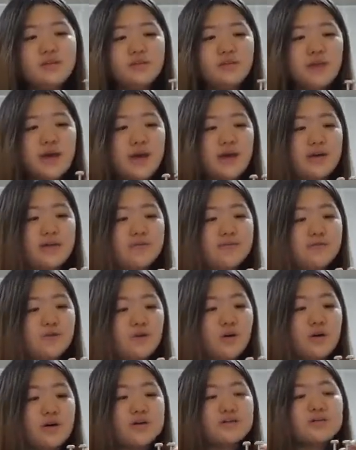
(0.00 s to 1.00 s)
Okay,
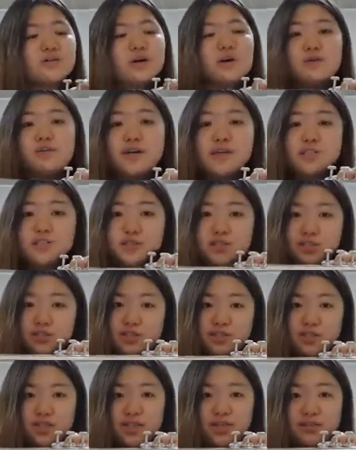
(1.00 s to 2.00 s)
for low register
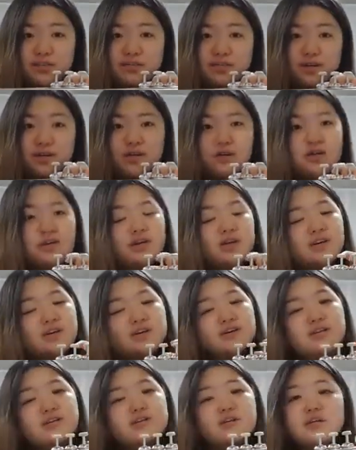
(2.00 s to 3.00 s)
C,
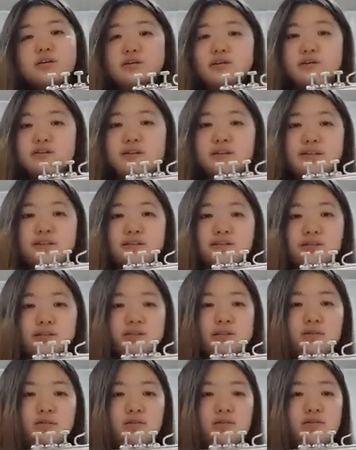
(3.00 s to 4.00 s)
you need
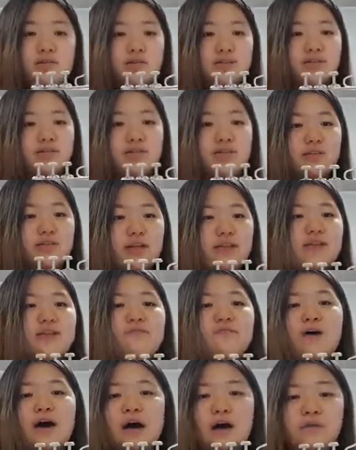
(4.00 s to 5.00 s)
to just let the
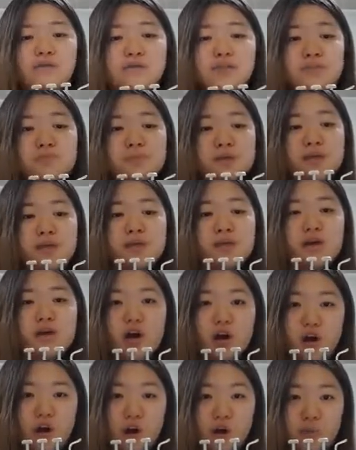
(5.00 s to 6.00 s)
valves be
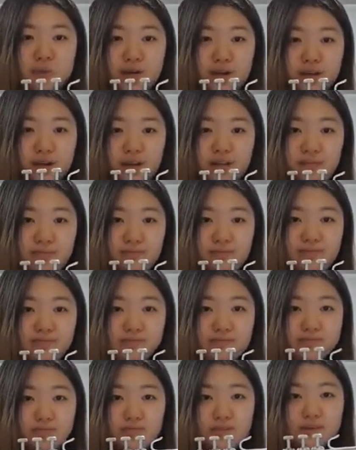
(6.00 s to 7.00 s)

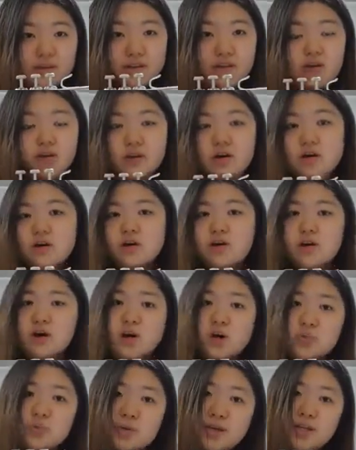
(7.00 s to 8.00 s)
open.
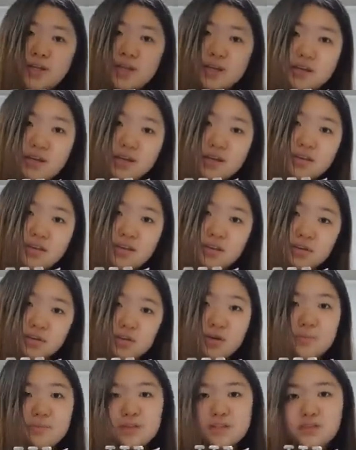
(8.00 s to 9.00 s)
Open in
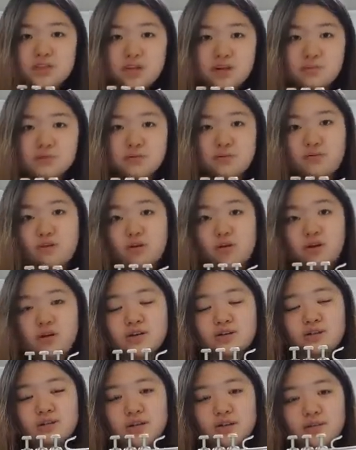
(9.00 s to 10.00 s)
trumpet terms
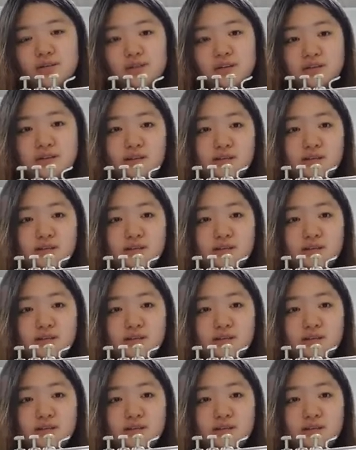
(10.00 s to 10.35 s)
for this